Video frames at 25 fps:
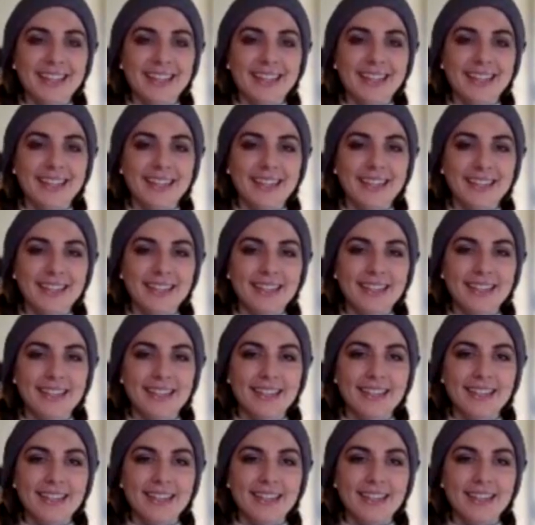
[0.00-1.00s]

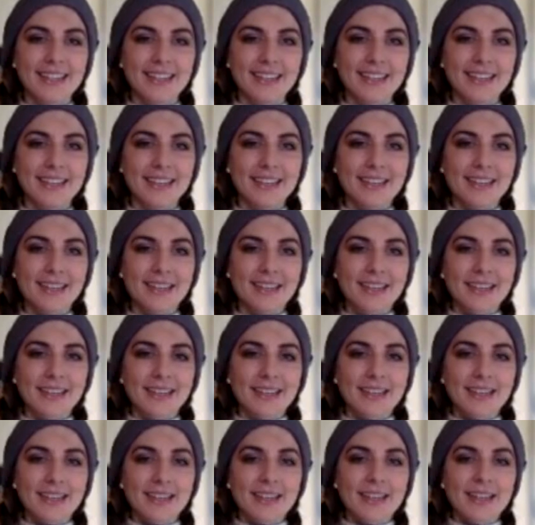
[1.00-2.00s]

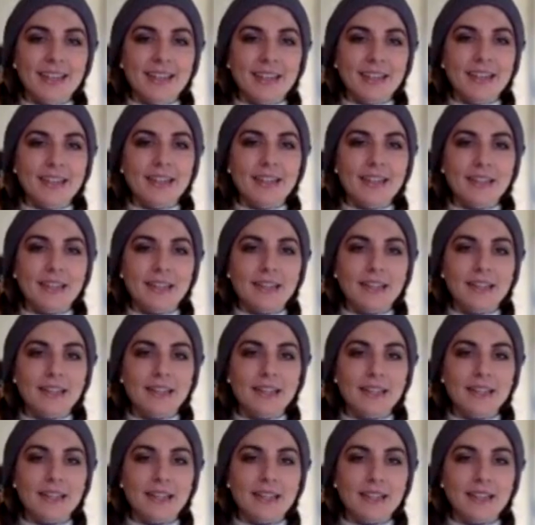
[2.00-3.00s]

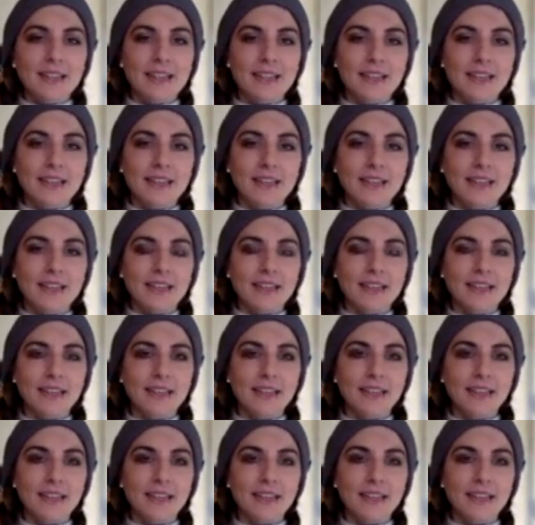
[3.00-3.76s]
(not speaking)